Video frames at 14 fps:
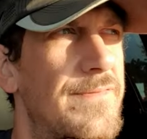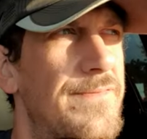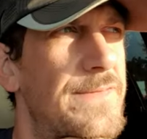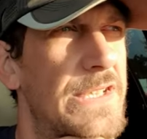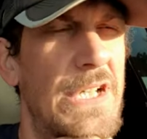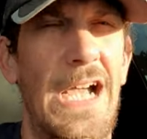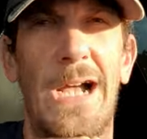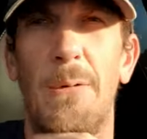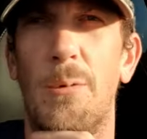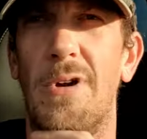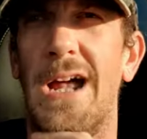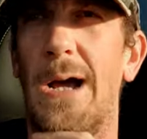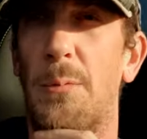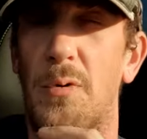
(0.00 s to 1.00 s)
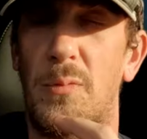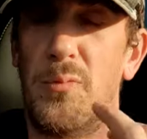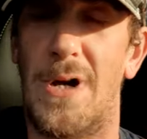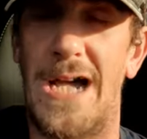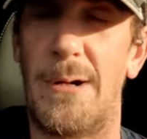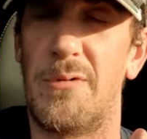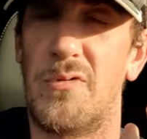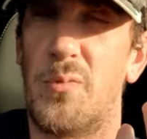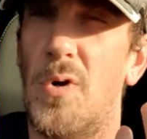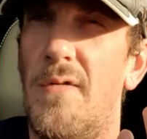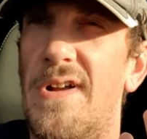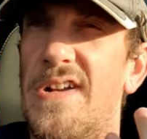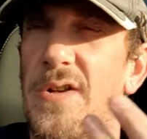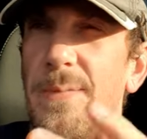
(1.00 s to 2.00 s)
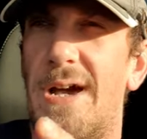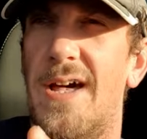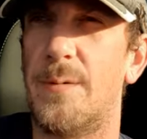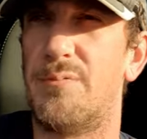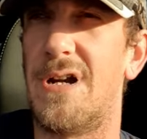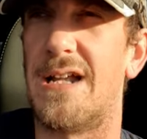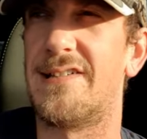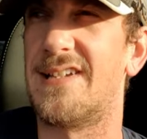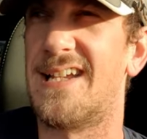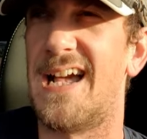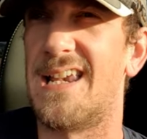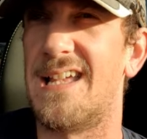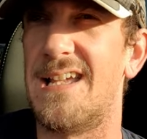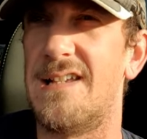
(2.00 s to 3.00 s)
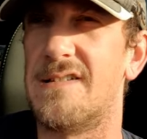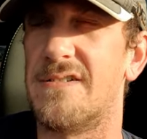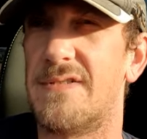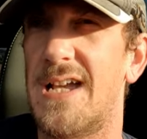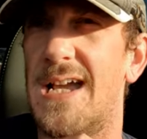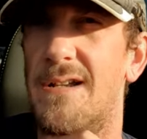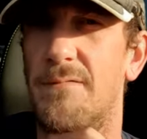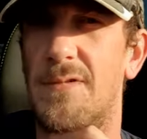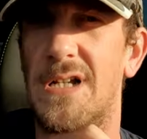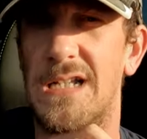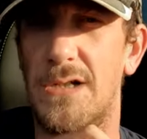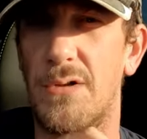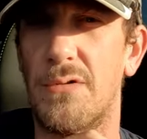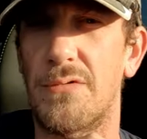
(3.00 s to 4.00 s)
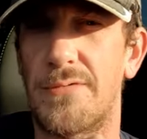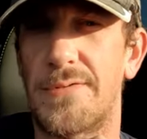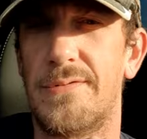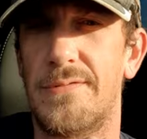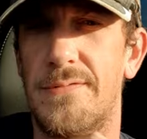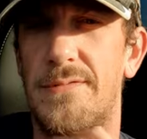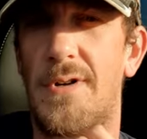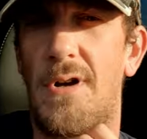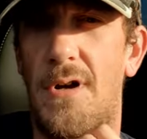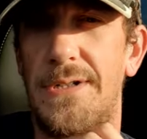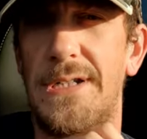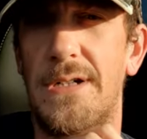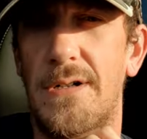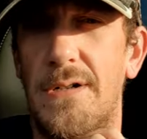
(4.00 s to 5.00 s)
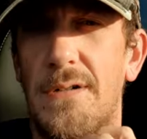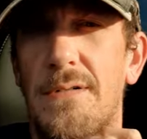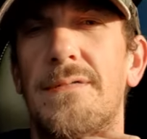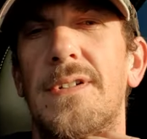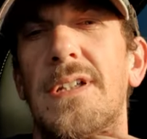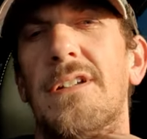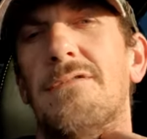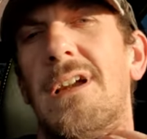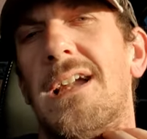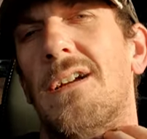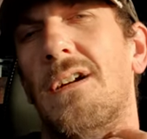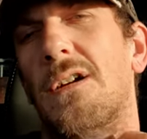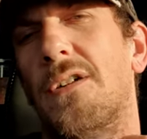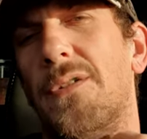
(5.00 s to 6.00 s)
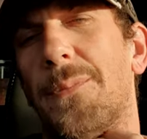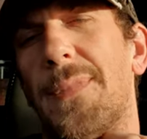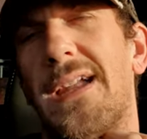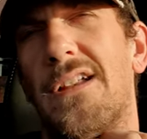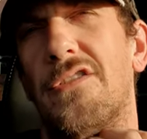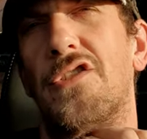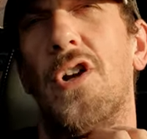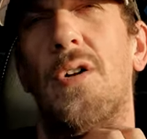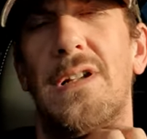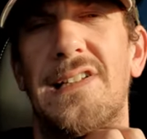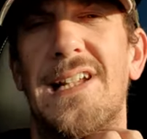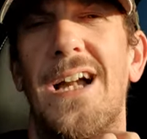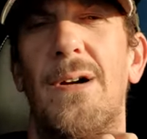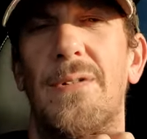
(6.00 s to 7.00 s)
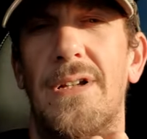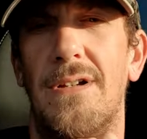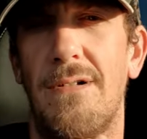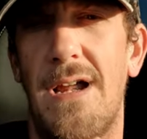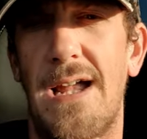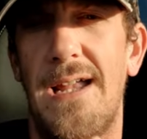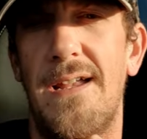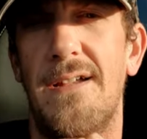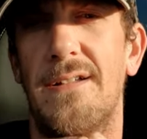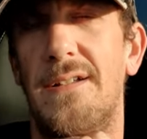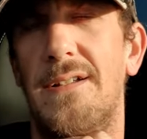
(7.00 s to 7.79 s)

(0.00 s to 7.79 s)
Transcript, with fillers: you know, I, I, I was worried about the practicalities of getting really good audio for this record and making sure it sounded great.